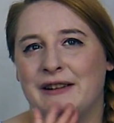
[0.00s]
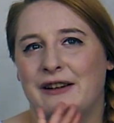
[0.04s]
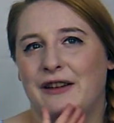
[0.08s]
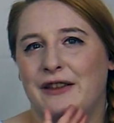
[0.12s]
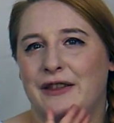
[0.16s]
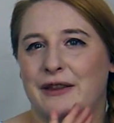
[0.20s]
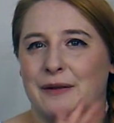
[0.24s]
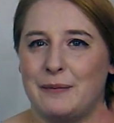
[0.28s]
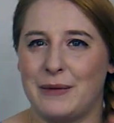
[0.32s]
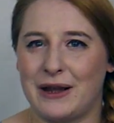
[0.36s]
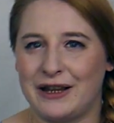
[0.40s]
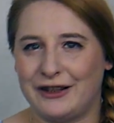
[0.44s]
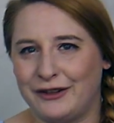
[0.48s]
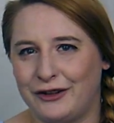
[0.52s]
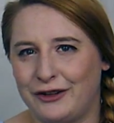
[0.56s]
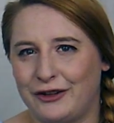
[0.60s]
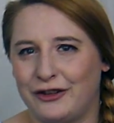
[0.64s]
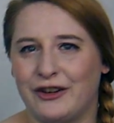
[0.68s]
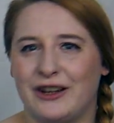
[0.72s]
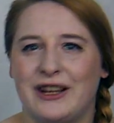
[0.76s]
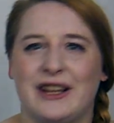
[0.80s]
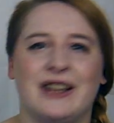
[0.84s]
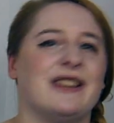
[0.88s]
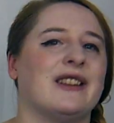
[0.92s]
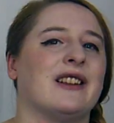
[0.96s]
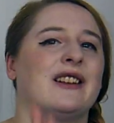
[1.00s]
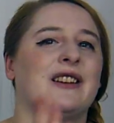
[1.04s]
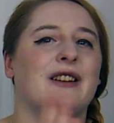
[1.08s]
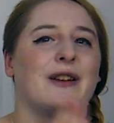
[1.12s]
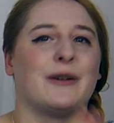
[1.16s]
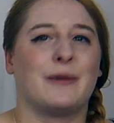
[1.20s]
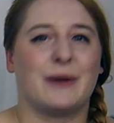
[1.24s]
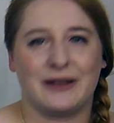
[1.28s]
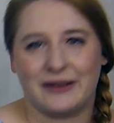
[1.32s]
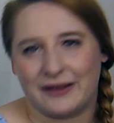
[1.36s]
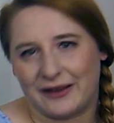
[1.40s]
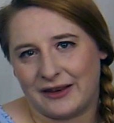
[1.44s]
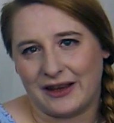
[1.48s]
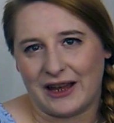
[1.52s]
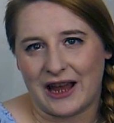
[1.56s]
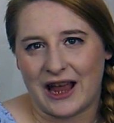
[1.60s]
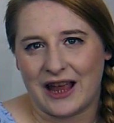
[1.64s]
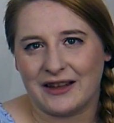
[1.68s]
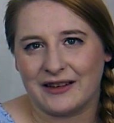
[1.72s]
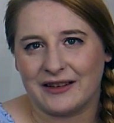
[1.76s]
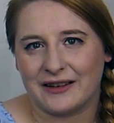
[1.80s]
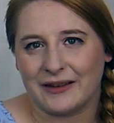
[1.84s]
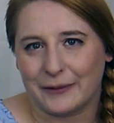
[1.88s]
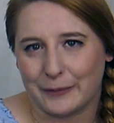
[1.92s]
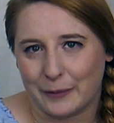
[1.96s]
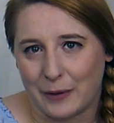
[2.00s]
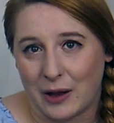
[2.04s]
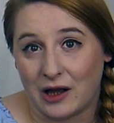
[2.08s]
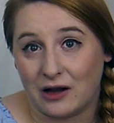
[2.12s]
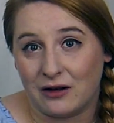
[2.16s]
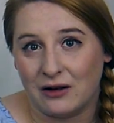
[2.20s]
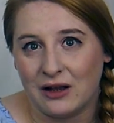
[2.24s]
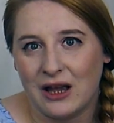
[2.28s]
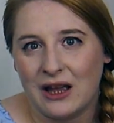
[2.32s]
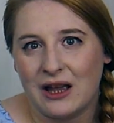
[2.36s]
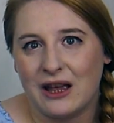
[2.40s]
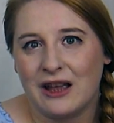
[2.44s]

on the main street, and then I went to the end as well.